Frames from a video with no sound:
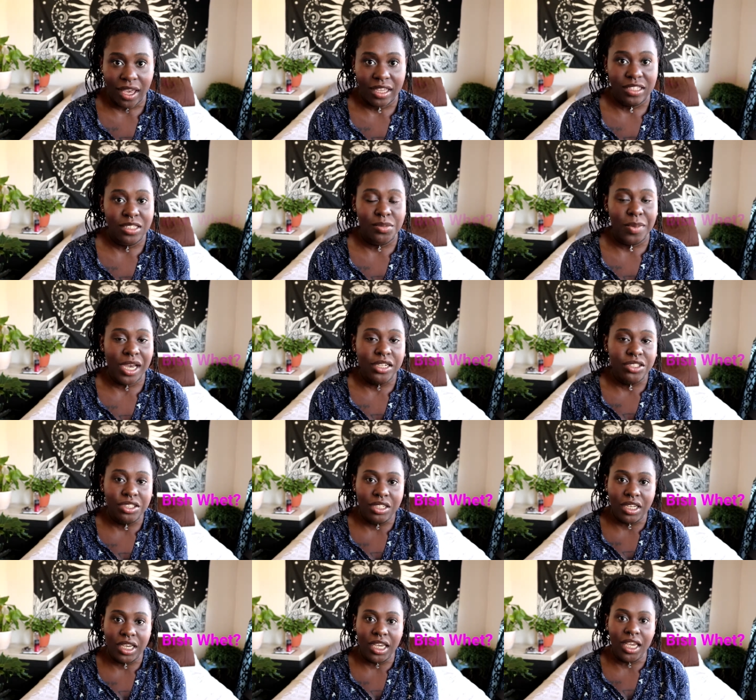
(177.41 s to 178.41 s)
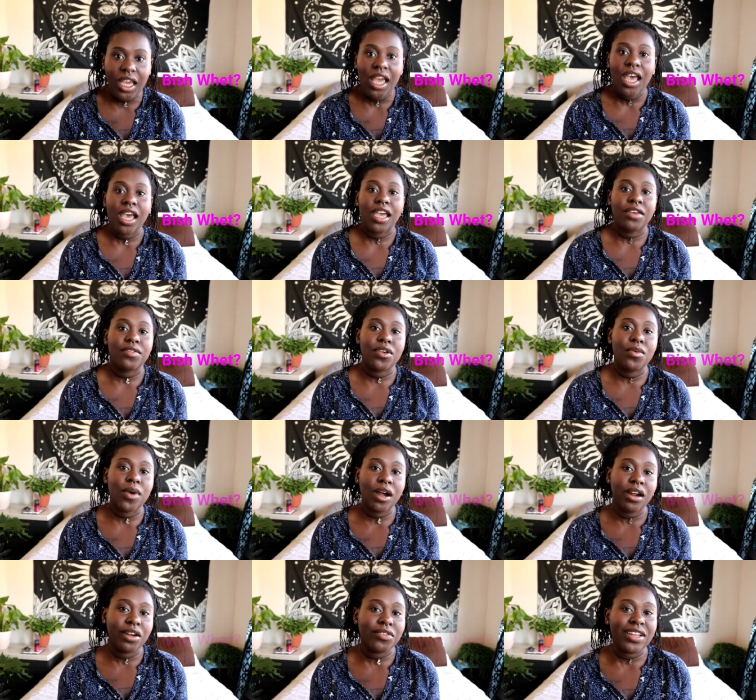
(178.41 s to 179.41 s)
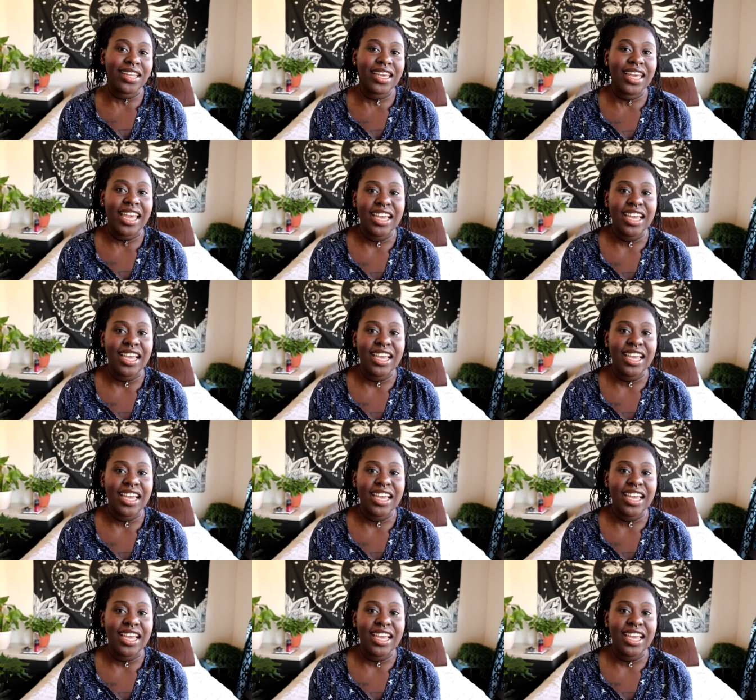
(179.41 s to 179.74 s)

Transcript: especially if you aren't really